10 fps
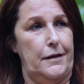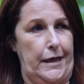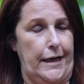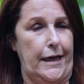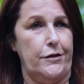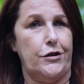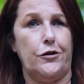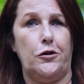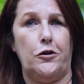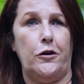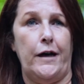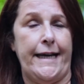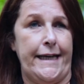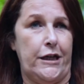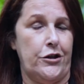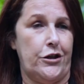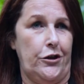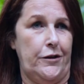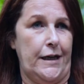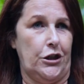Yeah. So any concern that